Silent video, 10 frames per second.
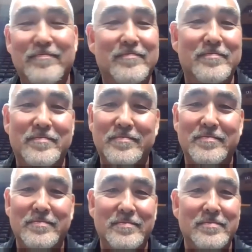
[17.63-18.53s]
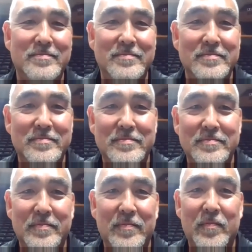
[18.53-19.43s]

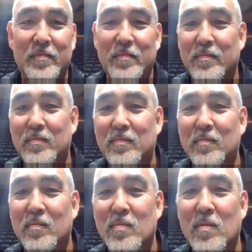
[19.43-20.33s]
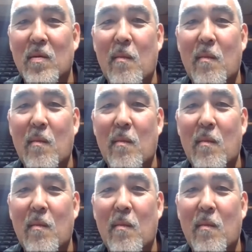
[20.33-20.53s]
(no one is talking)